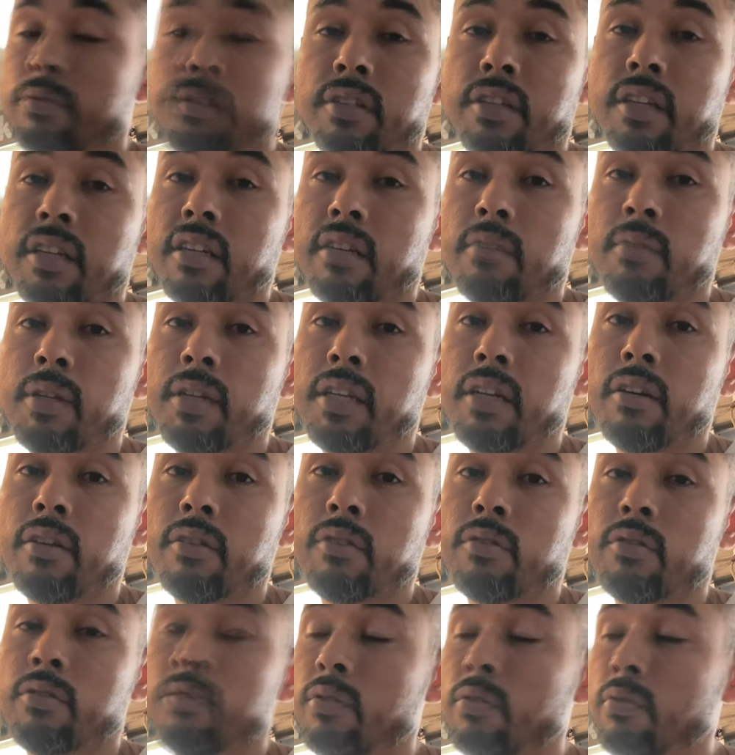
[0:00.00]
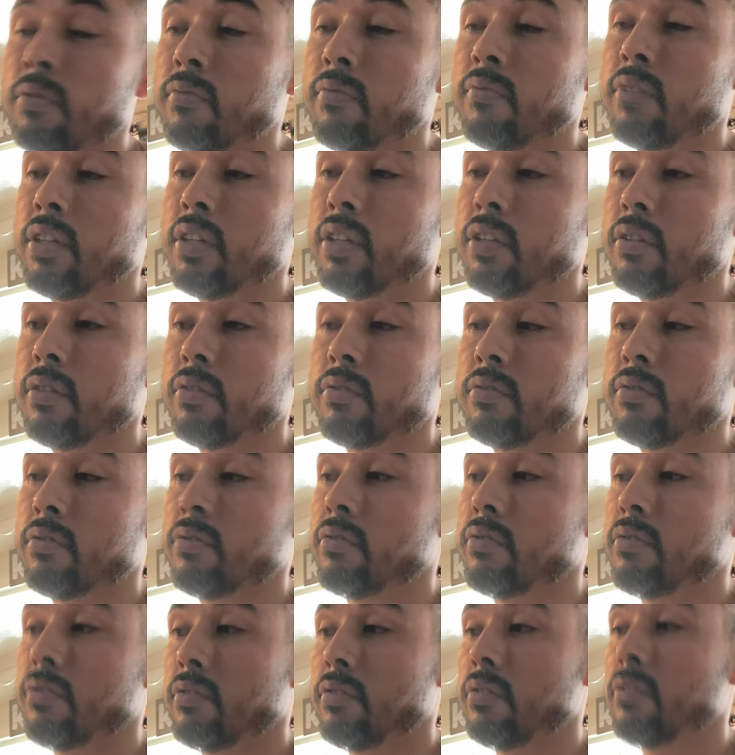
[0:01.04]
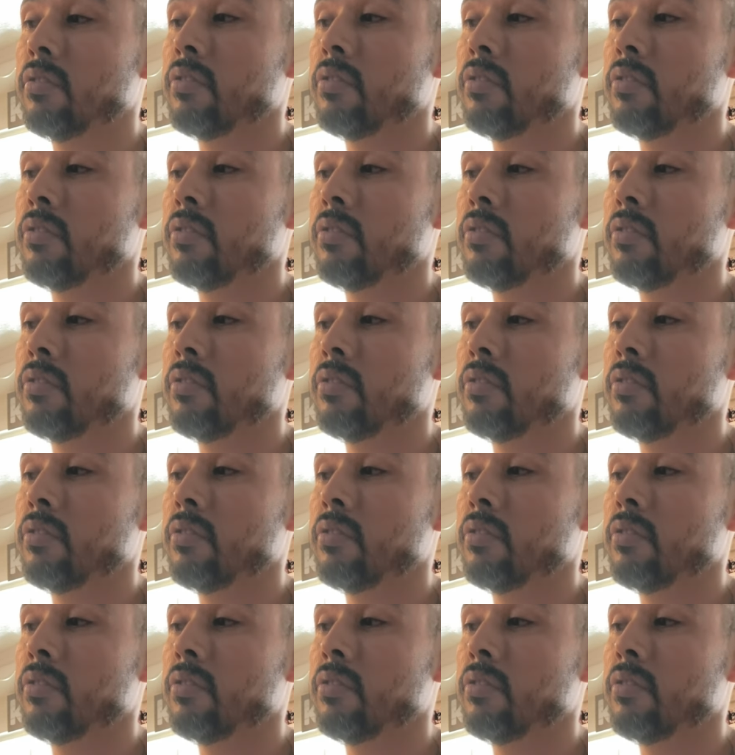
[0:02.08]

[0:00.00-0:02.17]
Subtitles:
see anybody out there doing videos